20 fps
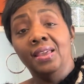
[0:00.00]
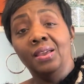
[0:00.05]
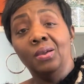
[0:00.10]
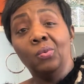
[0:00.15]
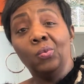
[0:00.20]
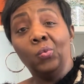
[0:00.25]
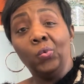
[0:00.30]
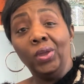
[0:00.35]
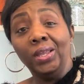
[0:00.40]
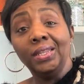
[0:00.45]

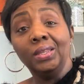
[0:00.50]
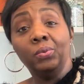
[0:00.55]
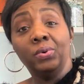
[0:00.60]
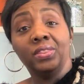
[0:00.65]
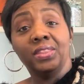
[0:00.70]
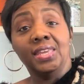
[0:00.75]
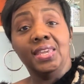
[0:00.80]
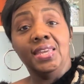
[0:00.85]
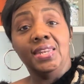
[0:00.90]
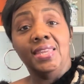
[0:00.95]
really with
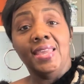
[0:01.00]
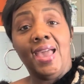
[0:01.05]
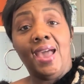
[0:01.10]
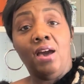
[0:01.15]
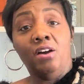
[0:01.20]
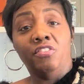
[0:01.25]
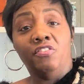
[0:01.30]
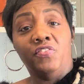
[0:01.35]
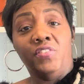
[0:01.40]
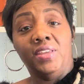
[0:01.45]
any
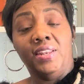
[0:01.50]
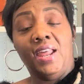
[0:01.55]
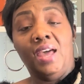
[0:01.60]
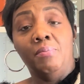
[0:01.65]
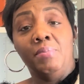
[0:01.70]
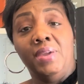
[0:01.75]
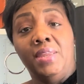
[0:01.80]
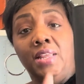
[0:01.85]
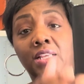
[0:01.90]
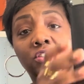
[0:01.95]
outfit. I
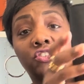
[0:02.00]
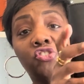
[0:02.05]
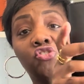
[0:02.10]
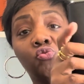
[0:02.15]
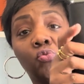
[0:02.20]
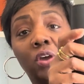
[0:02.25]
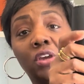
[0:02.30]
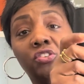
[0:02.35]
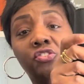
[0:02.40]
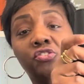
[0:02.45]
mean, it's
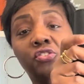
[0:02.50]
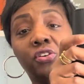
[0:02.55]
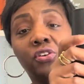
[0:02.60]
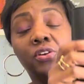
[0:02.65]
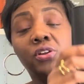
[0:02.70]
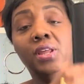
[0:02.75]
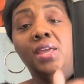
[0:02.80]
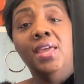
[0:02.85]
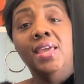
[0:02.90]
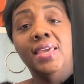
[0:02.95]

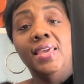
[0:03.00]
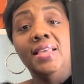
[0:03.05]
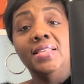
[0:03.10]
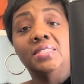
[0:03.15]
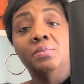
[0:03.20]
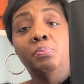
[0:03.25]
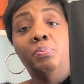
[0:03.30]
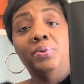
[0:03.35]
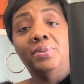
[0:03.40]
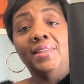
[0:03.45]
structured, it's
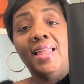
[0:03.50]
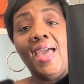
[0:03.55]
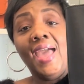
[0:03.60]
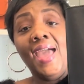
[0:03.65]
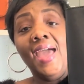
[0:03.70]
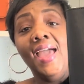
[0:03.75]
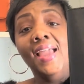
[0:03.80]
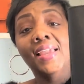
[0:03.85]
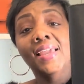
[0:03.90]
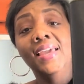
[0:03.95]

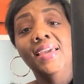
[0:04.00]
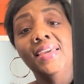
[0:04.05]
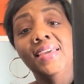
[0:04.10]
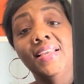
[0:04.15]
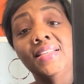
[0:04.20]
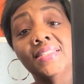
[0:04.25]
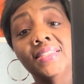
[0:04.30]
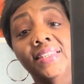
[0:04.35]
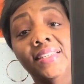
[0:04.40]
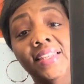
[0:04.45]
black,
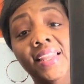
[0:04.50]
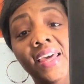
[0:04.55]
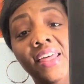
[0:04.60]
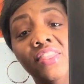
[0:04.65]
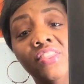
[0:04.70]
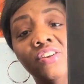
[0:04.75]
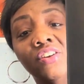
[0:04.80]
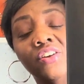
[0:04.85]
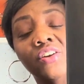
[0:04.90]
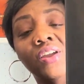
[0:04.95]
it's
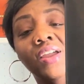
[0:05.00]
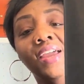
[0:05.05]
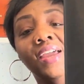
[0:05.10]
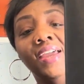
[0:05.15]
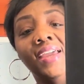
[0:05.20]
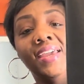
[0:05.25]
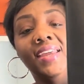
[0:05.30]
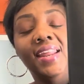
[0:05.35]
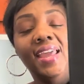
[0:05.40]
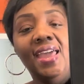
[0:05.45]
leather,
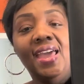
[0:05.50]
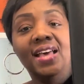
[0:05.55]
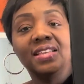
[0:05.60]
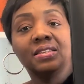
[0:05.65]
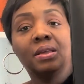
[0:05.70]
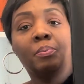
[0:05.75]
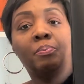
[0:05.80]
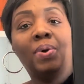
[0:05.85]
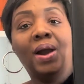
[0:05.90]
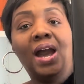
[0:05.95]
it has a
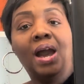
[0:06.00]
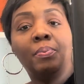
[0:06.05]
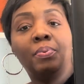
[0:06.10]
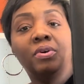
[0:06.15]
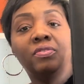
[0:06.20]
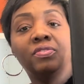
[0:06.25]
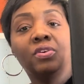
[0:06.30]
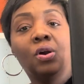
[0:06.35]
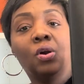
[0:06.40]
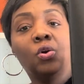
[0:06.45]
pop
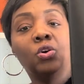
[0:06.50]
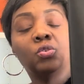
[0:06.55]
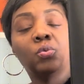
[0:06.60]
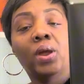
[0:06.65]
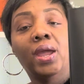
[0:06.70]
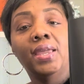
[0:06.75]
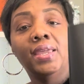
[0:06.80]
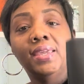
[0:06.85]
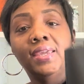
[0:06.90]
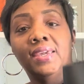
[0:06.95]
of gold
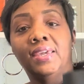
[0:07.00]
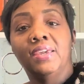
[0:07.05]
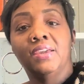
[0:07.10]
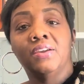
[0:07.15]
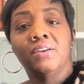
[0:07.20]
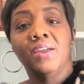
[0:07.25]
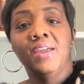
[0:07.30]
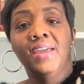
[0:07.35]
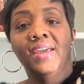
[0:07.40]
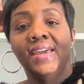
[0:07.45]
right
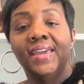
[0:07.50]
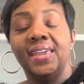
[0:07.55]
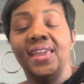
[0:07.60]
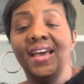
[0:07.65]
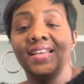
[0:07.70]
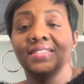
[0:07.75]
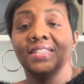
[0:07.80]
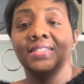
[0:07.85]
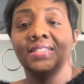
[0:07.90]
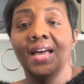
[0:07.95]
here, it
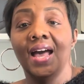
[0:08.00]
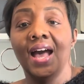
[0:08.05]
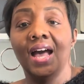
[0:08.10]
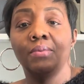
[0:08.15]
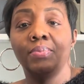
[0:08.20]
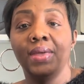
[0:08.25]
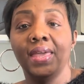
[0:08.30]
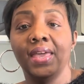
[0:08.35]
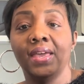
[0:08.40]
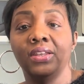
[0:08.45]
has a top
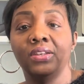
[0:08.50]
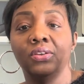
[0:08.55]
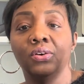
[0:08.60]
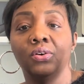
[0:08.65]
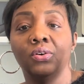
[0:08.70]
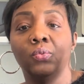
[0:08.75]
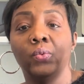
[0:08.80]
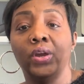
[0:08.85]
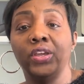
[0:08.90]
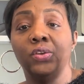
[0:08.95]
handle
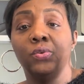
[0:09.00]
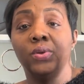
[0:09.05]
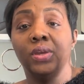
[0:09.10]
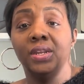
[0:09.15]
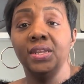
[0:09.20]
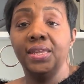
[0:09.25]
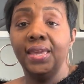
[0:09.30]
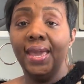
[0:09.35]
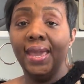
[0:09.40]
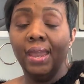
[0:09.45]
where you can
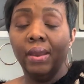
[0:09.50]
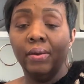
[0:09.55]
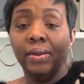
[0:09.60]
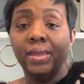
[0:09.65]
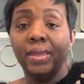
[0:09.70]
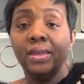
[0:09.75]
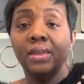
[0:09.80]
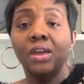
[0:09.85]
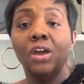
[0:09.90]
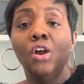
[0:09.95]

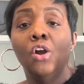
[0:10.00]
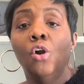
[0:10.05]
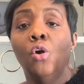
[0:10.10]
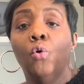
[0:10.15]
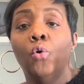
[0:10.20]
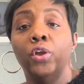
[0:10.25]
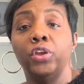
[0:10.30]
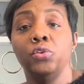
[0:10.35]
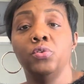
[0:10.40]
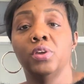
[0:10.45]
carry it or
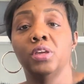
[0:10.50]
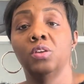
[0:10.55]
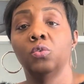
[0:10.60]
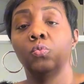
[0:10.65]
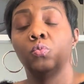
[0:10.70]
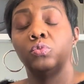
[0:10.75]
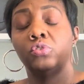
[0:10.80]
you can